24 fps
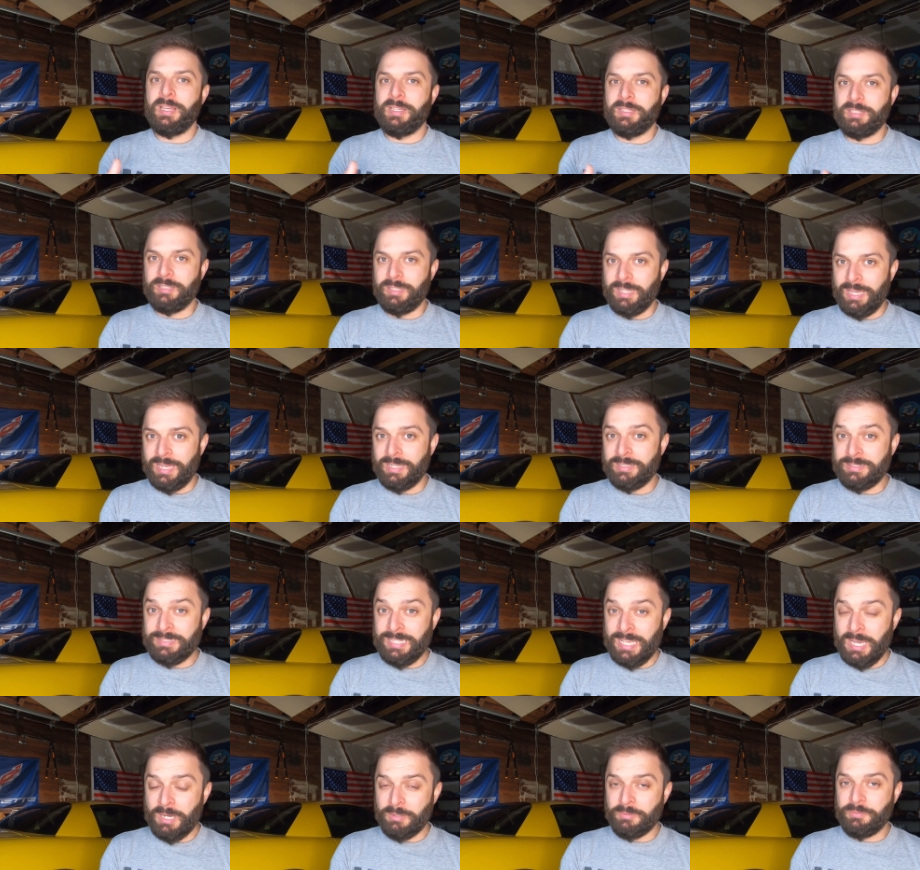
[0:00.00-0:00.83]
You
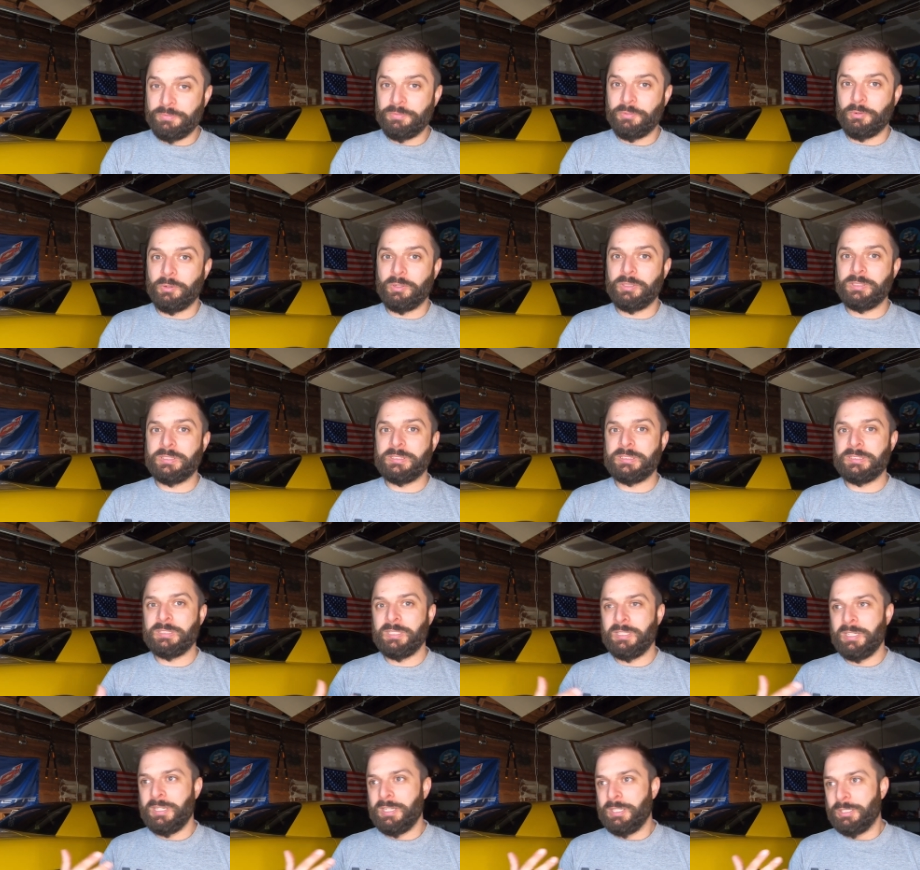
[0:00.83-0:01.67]
add
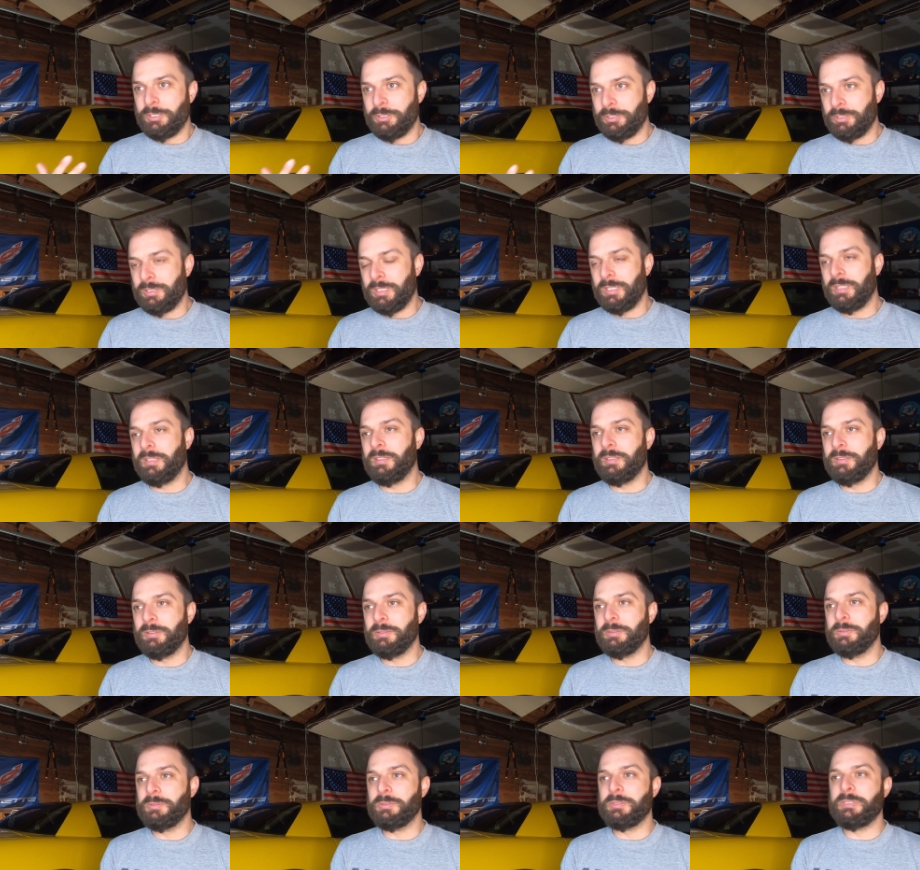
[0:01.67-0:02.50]
downforce, you're gonna
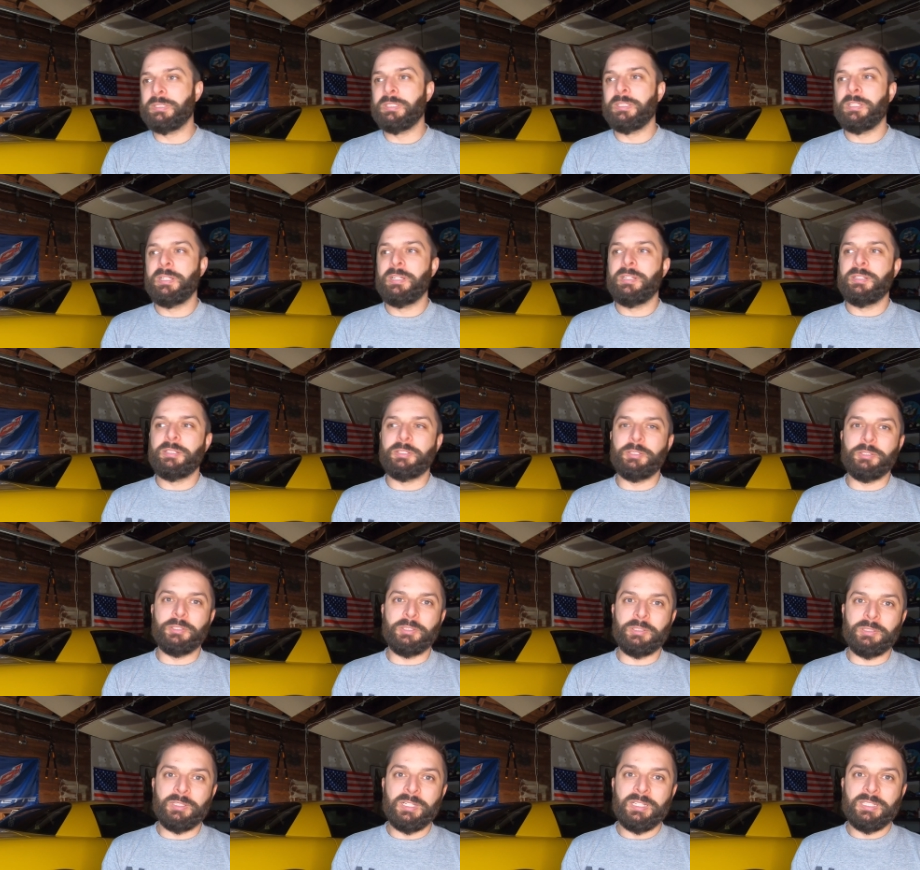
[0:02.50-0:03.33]
lose
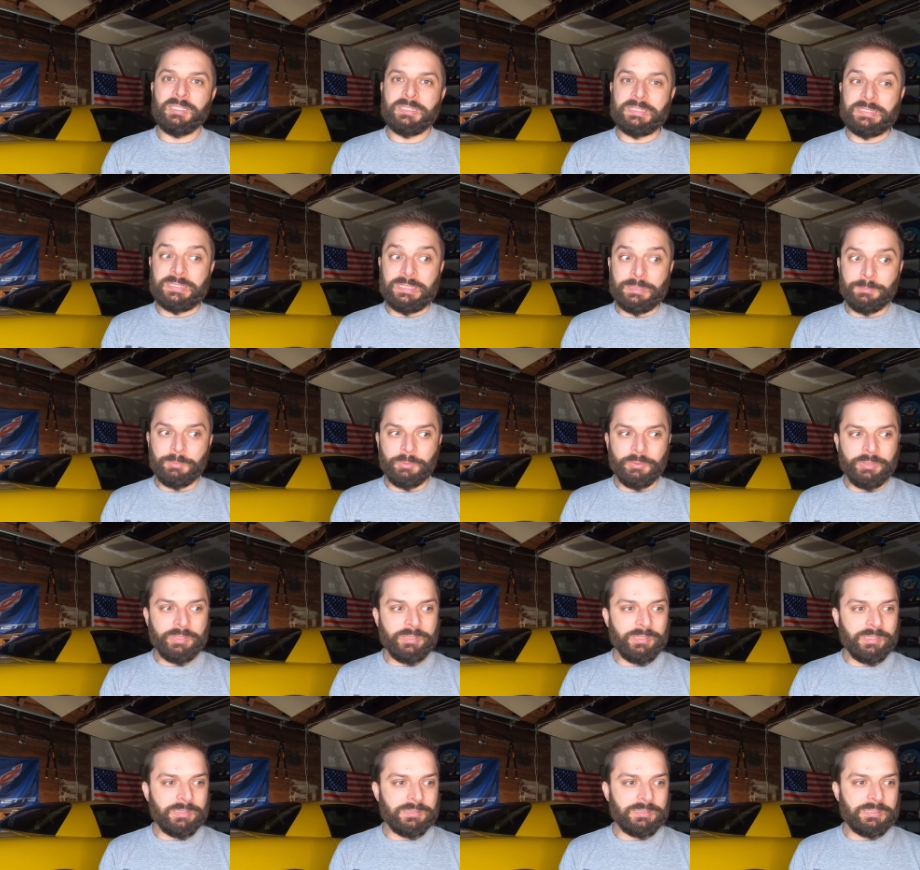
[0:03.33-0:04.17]
your
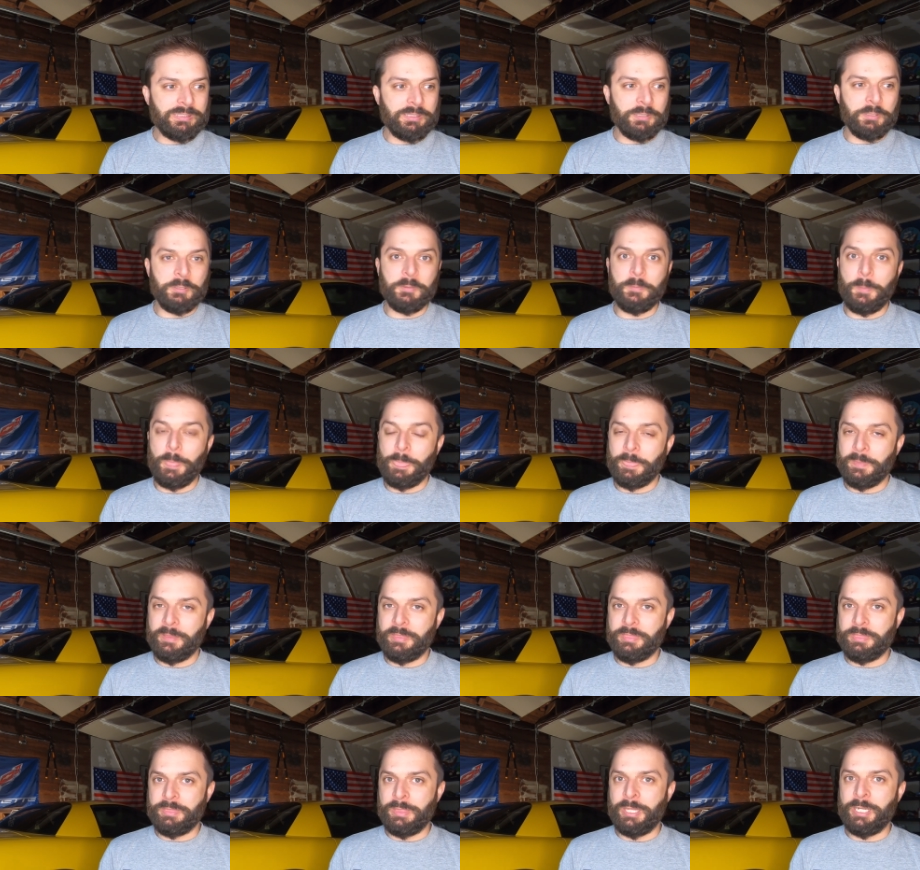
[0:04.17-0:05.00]
slipperiness. So
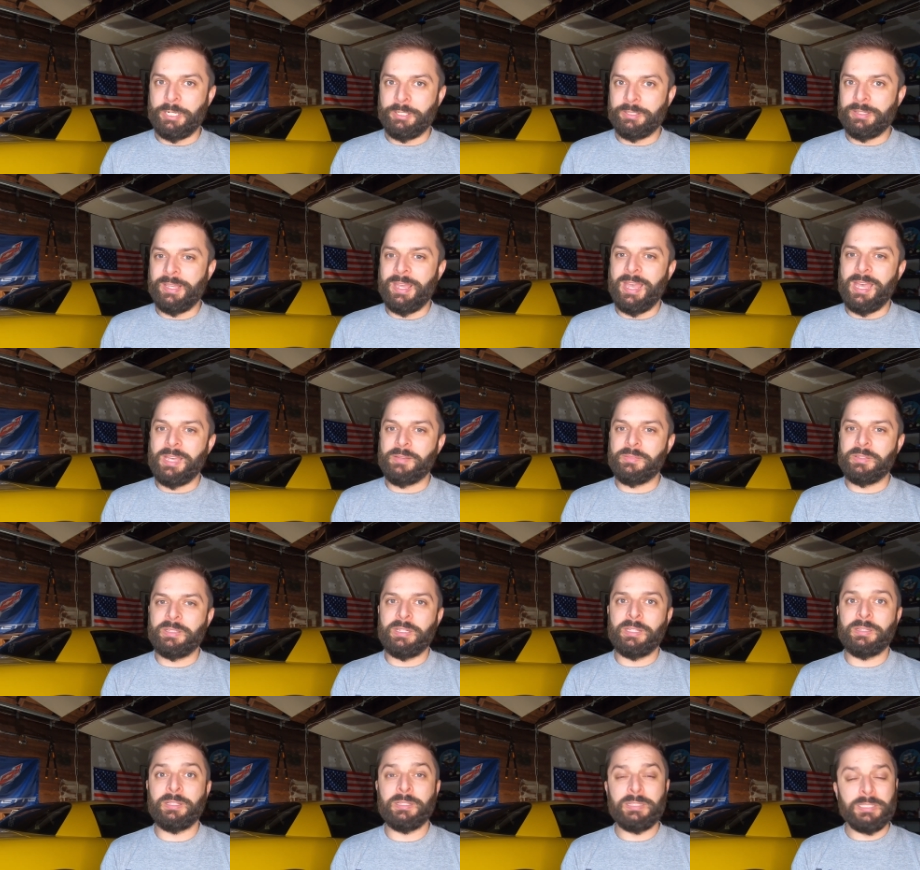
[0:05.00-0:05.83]
there you have
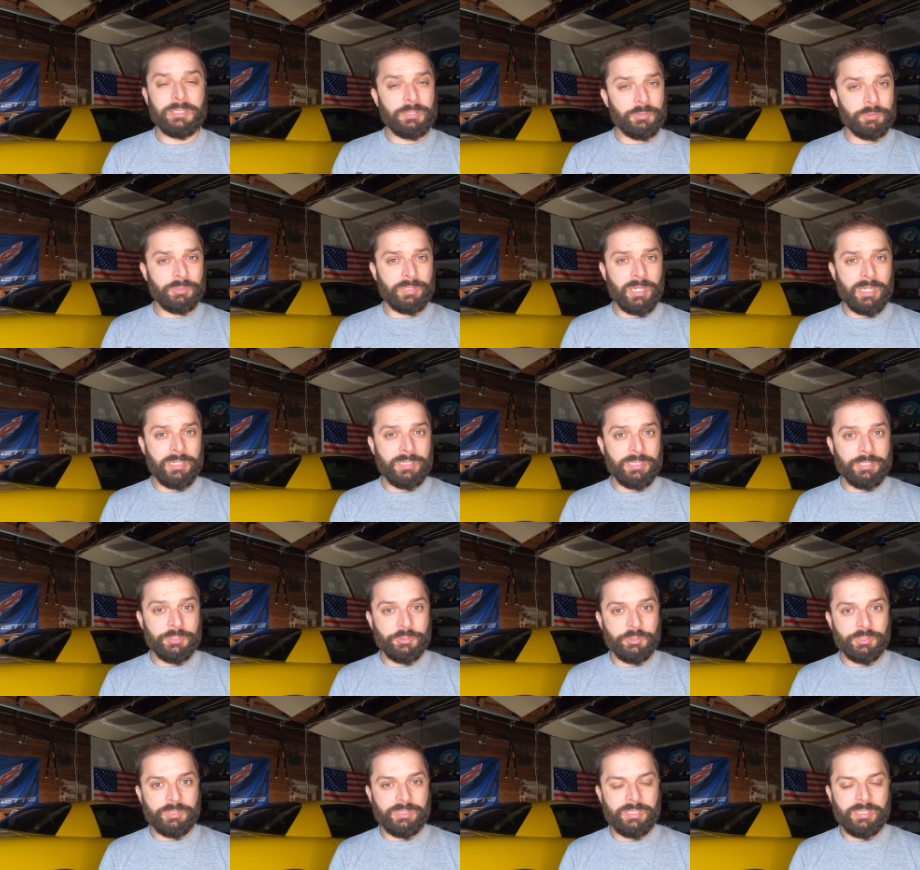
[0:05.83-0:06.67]
it. I thought this was kind of
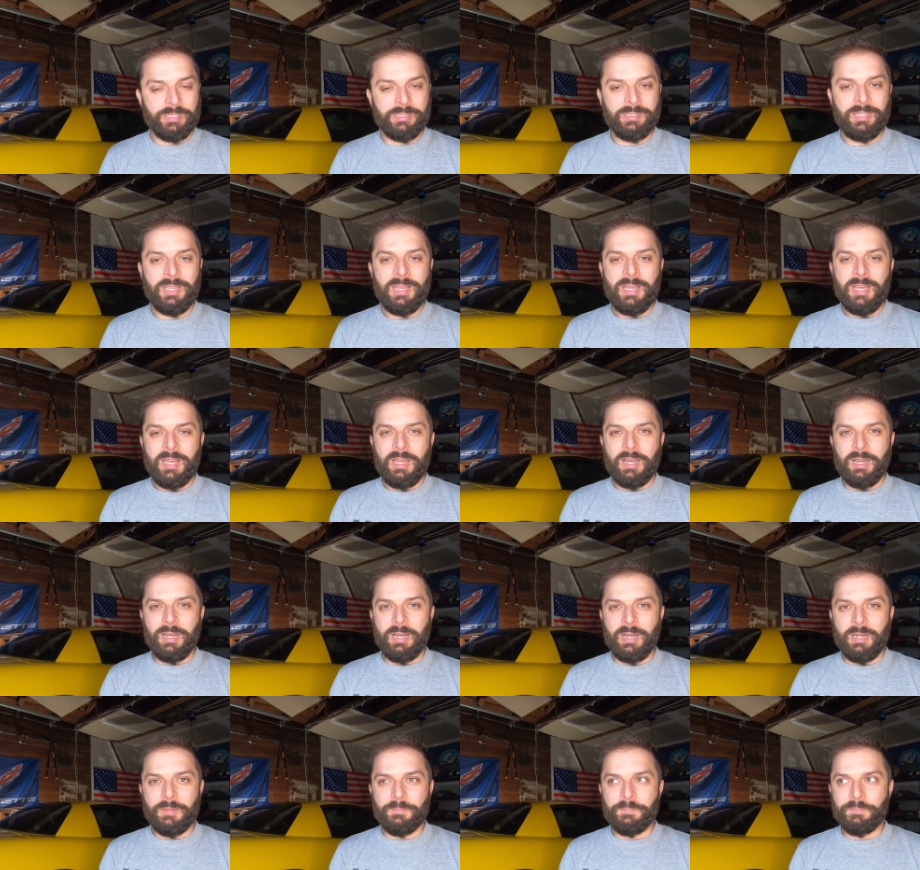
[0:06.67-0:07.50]
interesting.
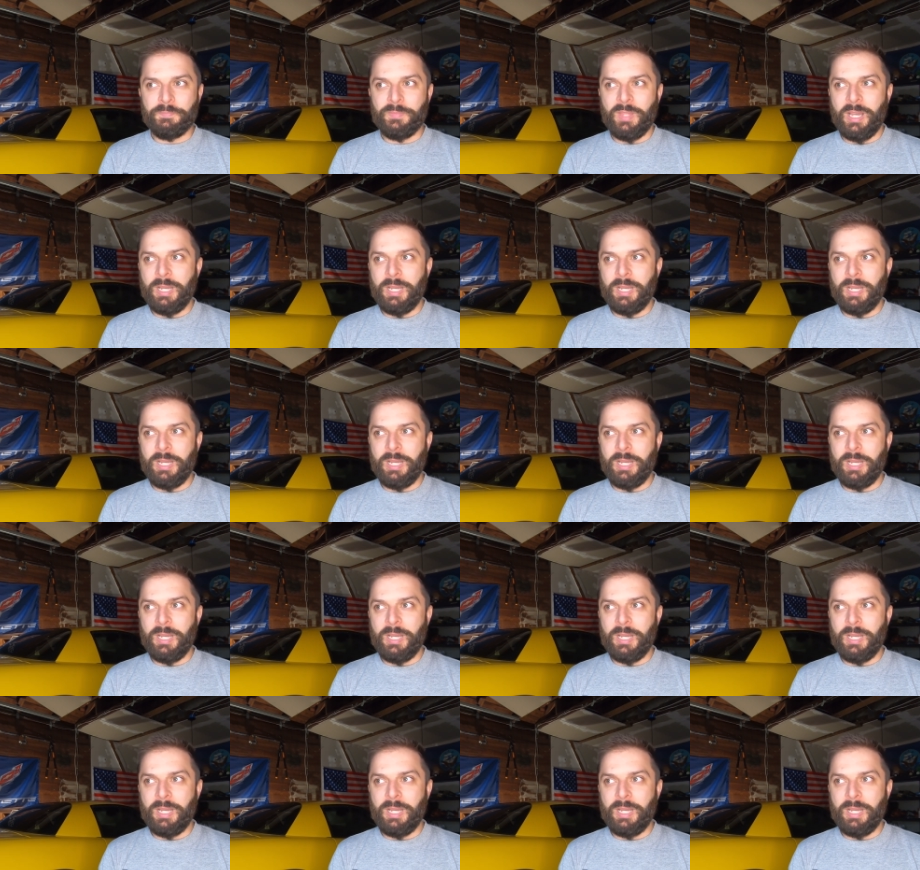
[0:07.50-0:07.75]
Um,